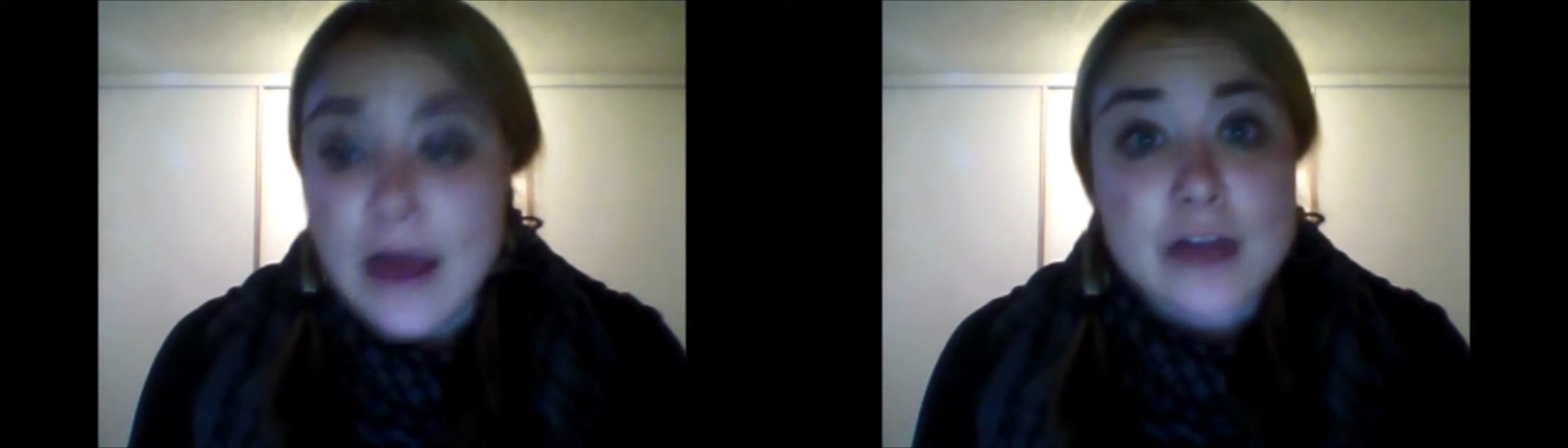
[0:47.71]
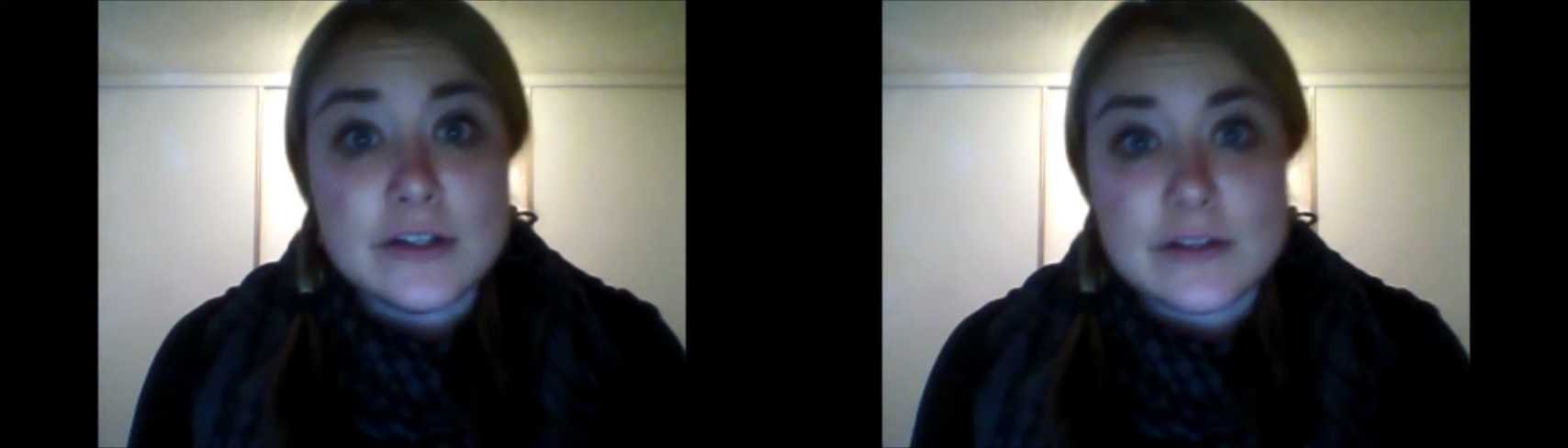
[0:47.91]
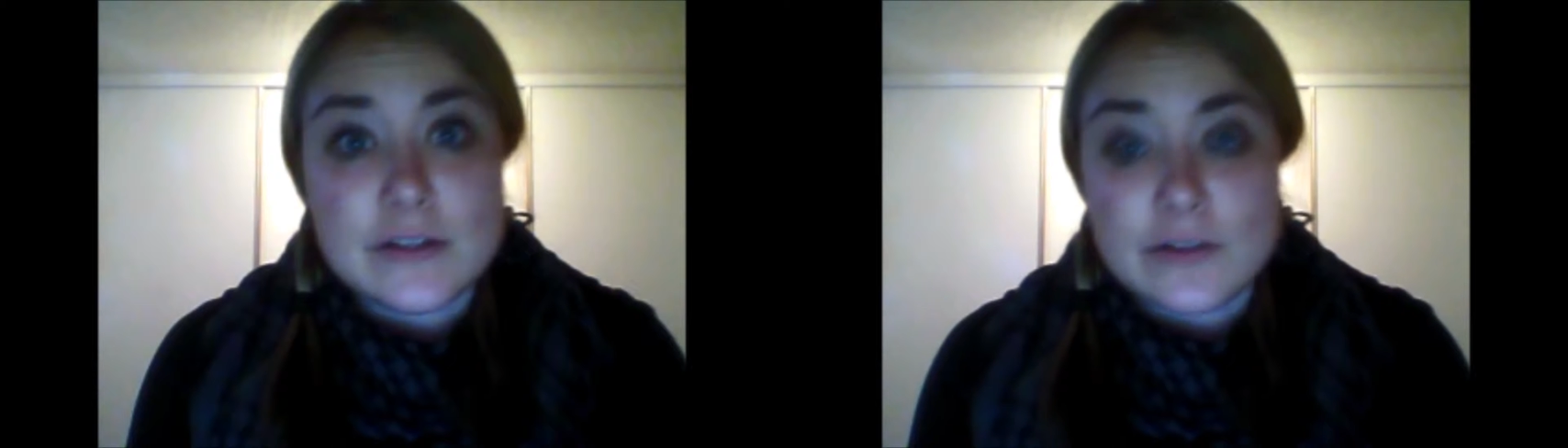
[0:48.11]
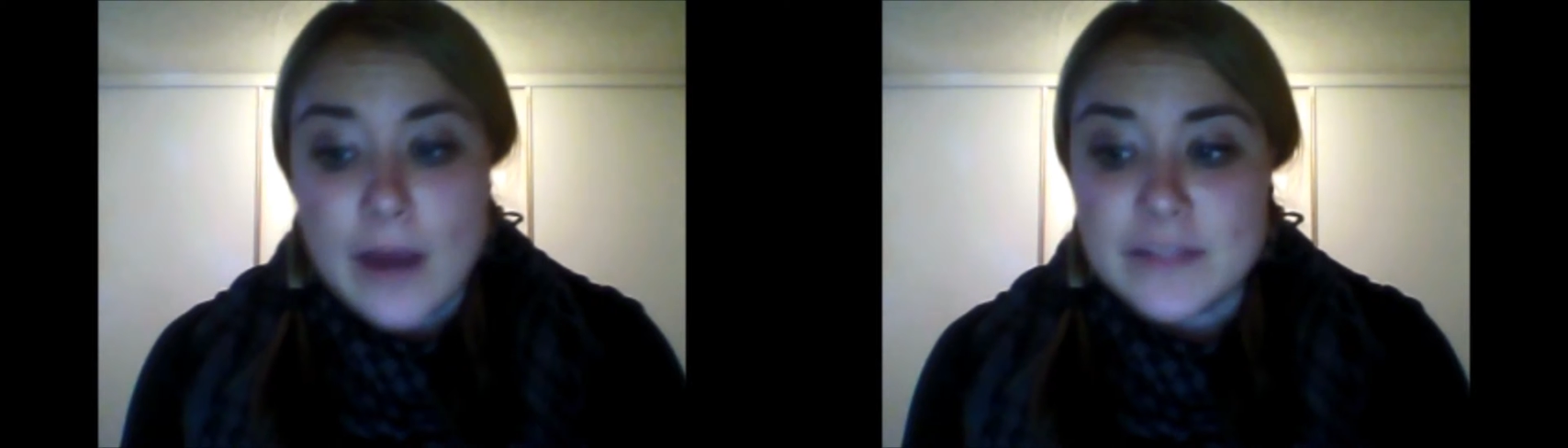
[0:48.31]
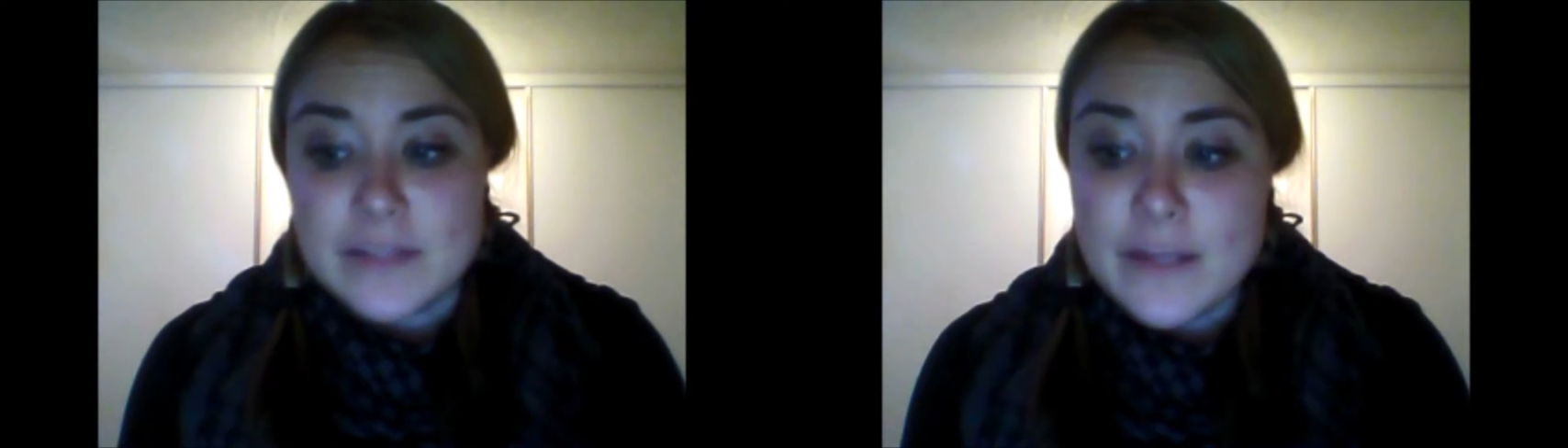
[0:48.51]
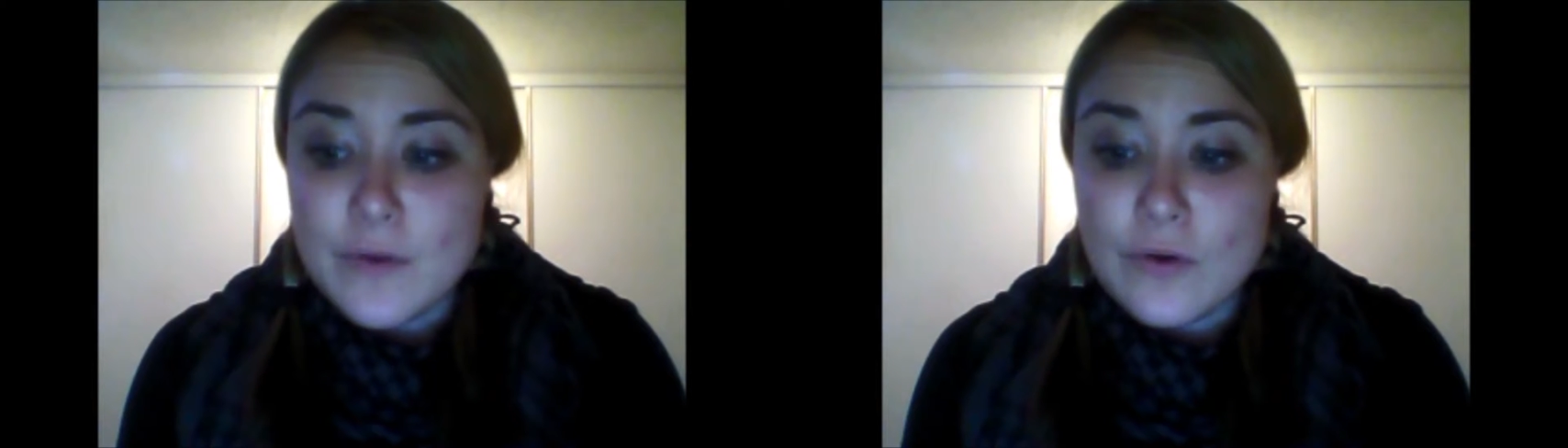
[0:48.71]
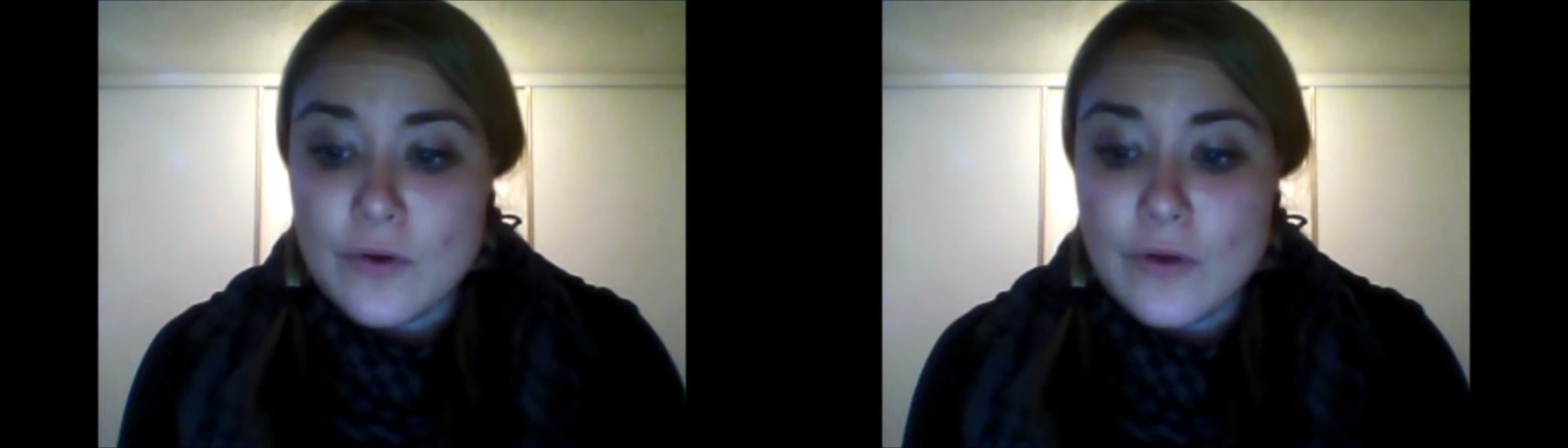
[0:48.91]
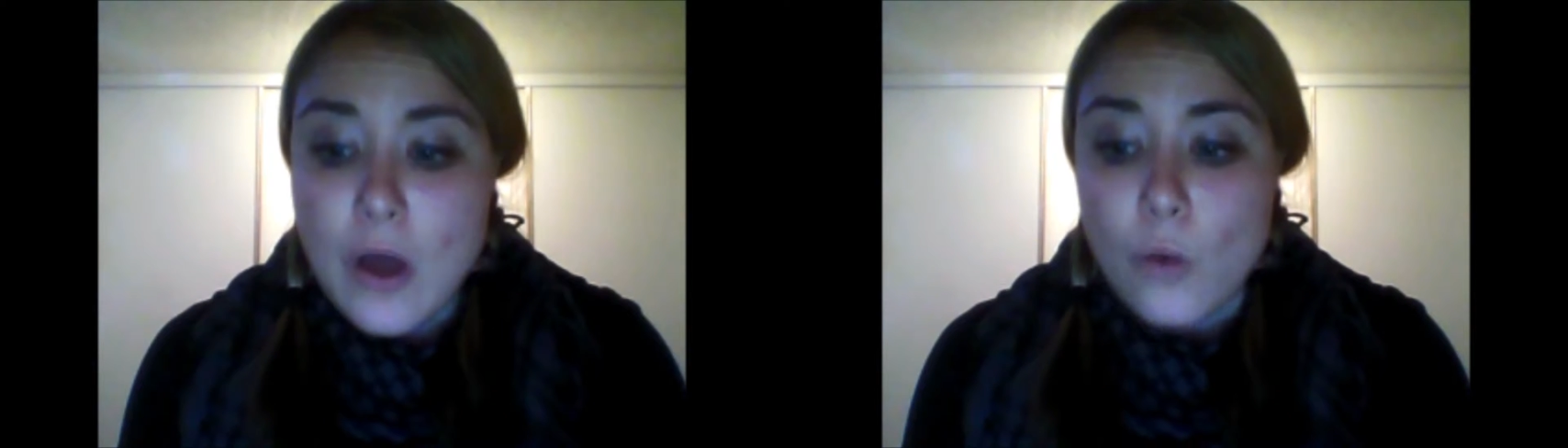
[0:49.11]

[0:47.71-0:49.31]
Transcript: to describe typical